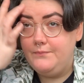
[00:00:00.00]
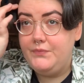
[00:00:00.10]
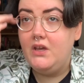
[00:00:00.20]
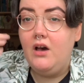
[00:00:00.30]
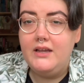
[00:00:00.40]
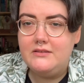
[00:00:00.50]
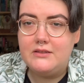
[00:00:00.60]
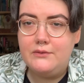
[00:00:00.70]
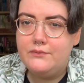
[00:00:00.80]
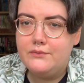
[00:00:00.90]
kinds
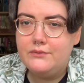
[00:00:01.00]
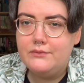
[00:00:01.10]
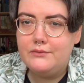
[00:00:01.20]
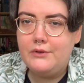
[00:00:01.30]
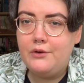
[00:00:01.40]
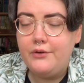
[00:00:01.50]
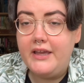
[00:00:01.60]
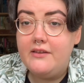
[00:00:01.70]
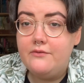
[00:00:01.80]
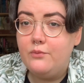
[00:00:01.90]
of
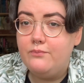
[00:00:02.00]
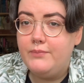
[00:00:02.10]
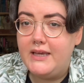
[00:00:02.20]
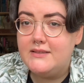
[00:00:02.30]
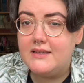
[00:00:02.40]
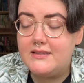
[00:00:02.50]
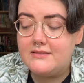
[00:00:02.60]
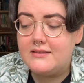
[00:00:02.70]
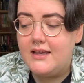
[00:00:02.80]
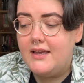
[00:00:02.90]
creative
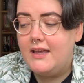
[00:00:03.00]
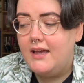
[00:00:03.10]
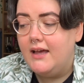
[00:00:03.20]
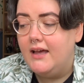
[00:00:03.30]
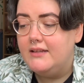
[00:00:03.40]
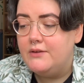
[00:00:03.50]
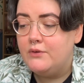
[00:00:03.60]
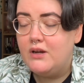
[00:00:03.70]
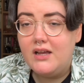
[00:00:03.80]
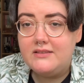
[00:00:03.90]
pieces,
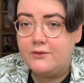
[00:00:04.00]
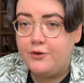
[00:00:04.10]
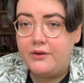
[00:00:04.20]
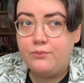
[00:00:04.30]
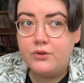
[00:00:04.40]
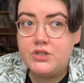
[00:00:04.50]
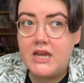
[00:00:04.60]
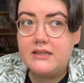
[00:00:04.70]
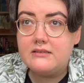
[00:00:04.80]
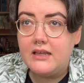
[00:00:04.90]
different kinds of creative
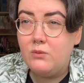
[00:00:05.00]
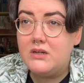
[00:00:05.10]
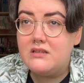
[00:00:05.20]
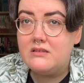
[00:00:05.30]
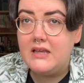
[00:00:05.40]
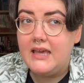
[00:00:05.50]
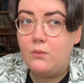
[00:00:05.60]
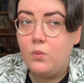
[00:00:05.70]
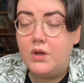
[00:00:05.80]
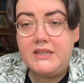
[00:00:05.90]
projects, and I wanted to see
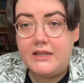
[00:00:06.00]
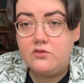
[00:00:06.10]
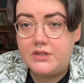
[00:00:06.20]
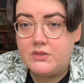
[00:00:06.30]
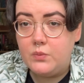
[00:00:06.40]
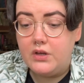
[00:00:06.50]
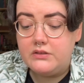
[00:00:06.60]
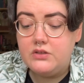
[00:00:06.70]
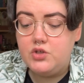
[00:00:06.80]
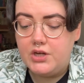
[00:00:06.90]
what the interest
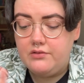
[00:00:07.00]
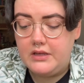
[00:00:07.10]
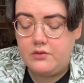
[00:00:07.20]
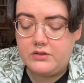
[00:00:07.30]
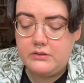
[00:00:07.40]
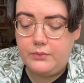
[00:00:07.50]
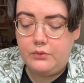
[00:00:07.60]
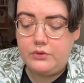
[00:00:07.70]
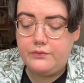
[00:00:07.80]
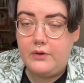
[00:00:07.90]
was generally across the
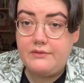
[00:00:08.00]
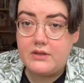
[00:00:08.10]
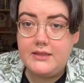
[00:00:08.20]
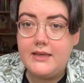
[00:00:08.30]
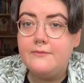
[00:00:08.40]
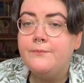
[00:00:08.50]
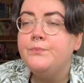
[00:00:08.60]
board for everything.